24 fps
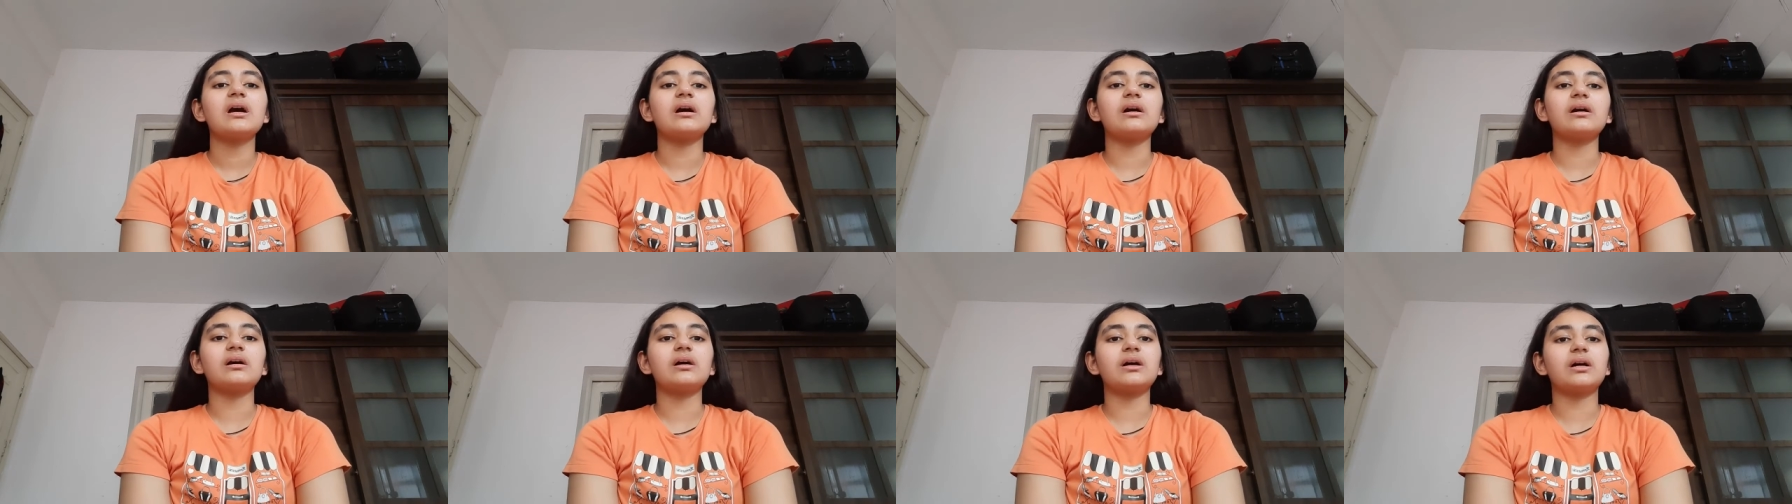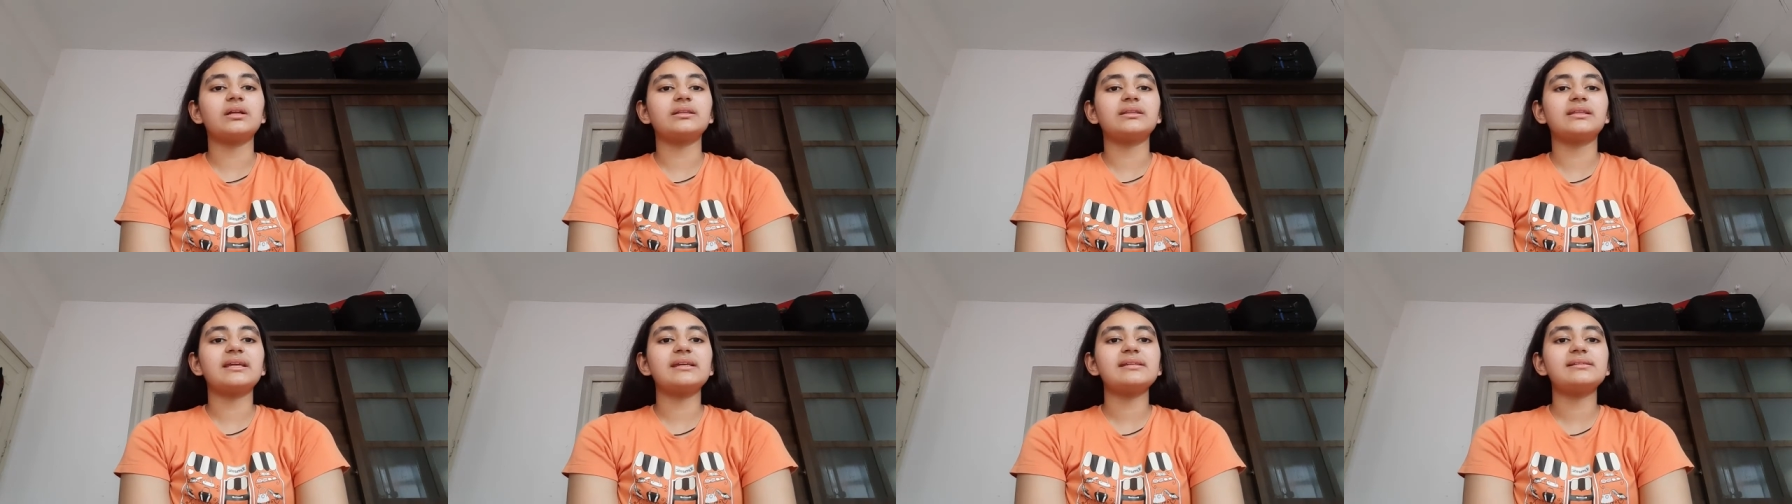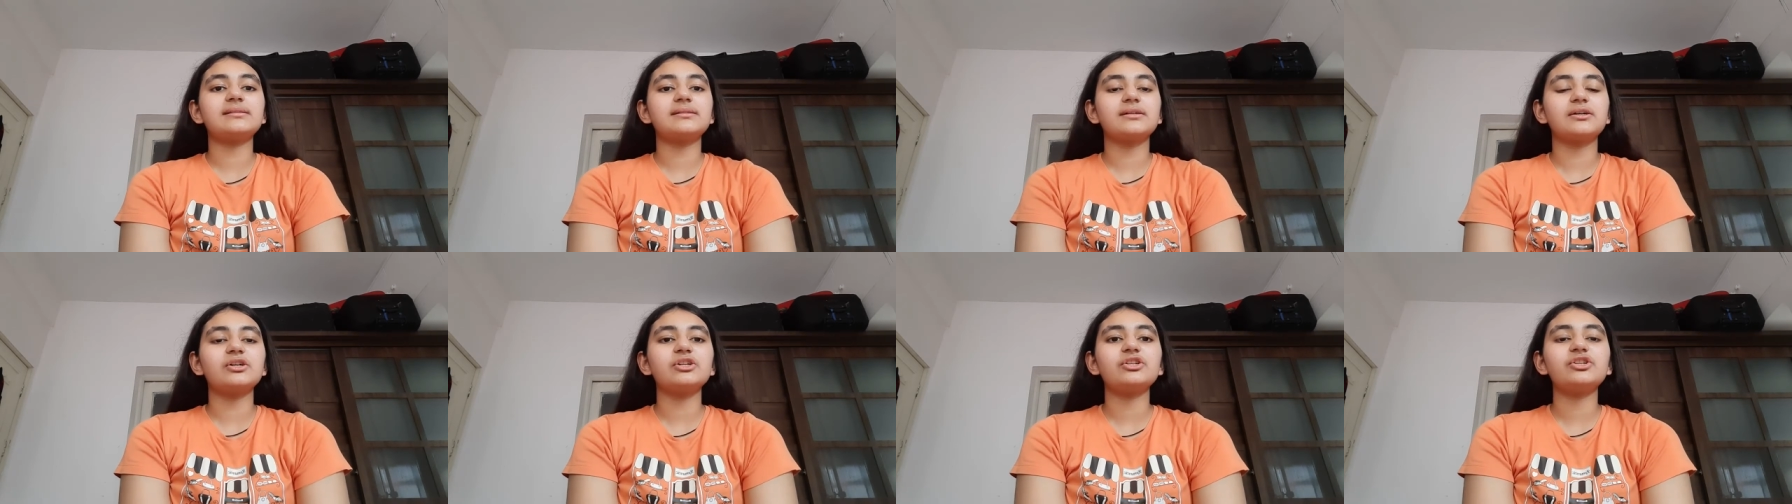uh, they
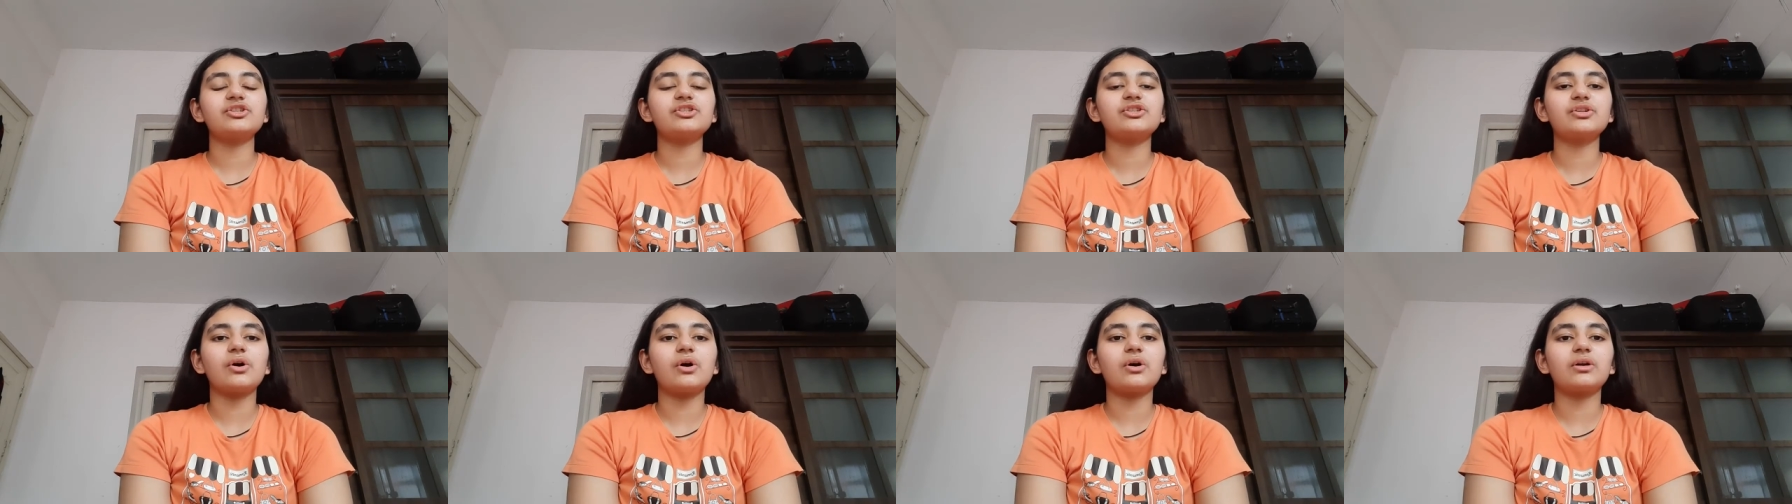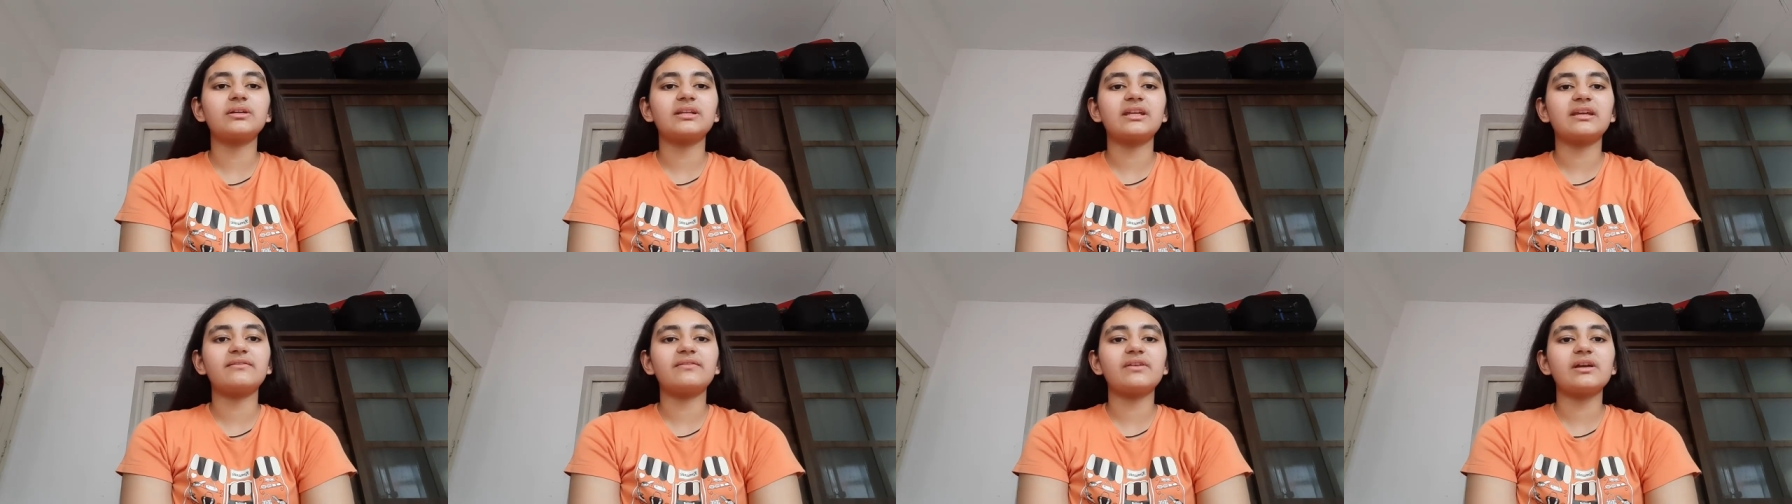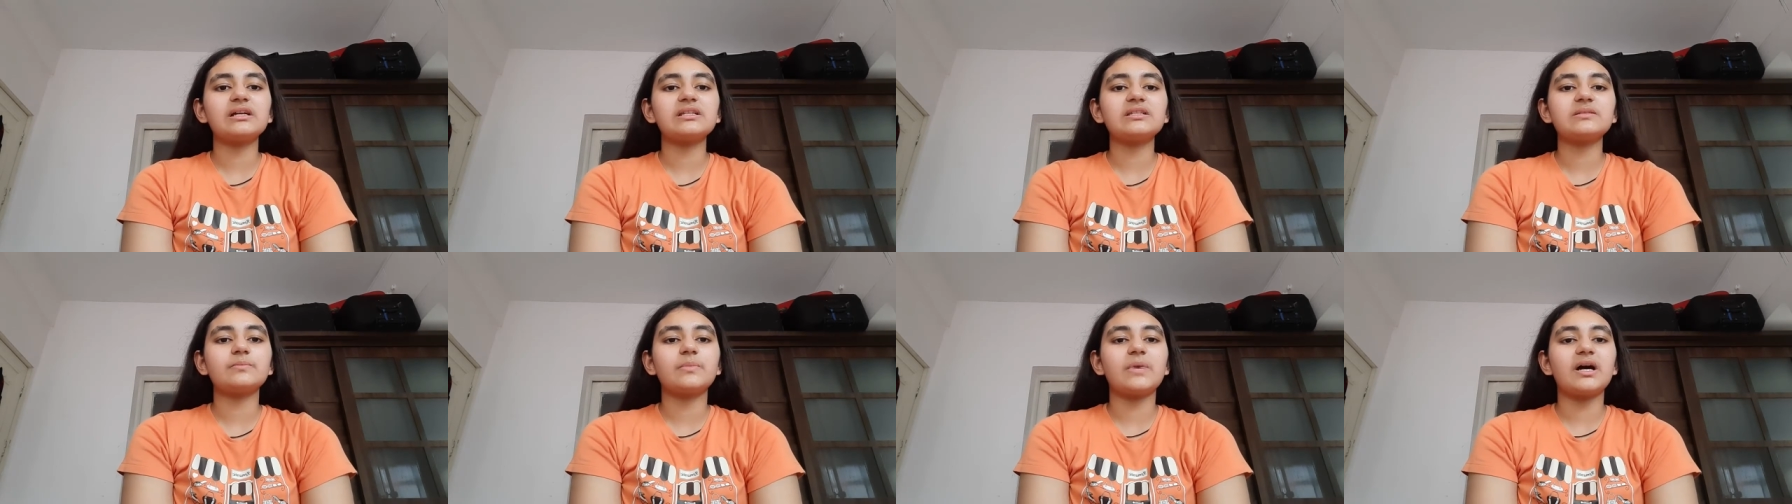searched
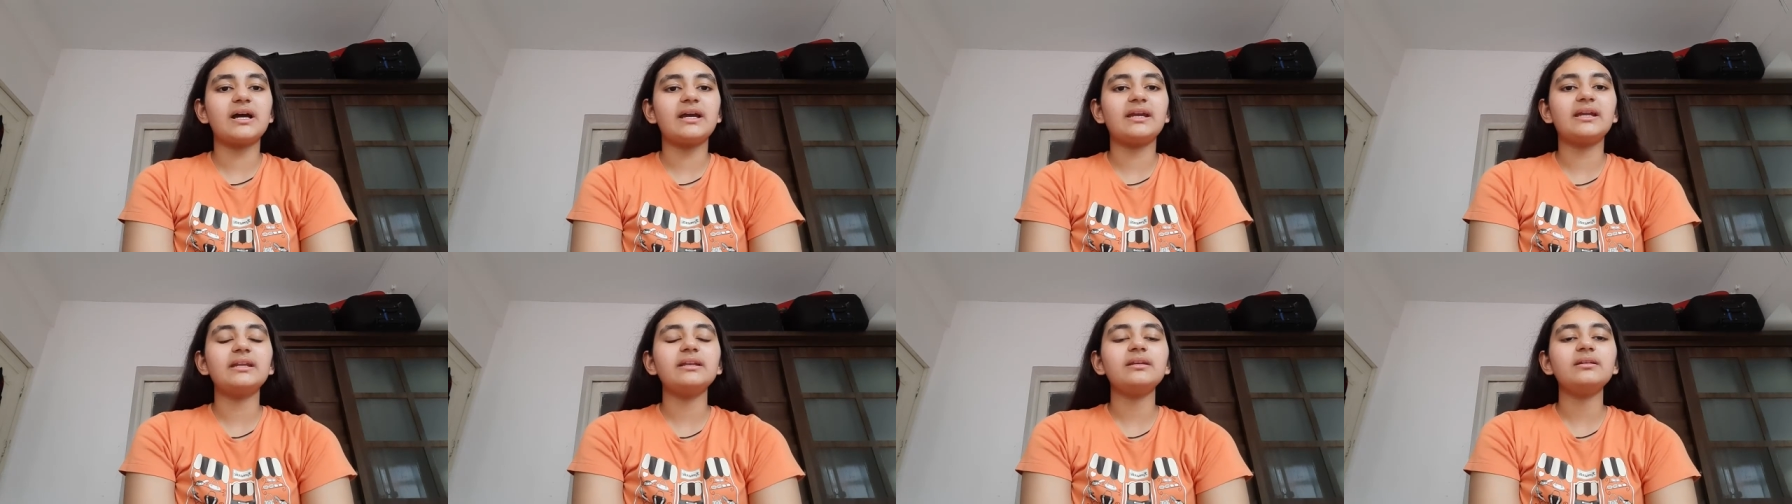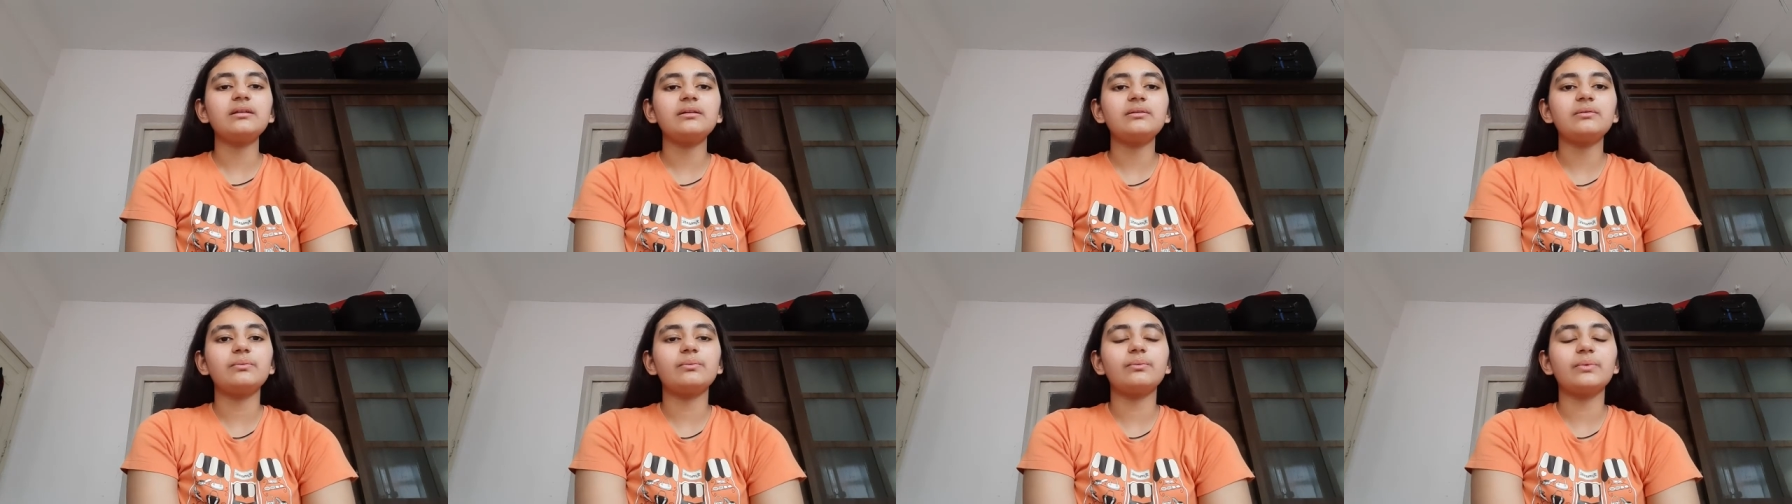octavia's mind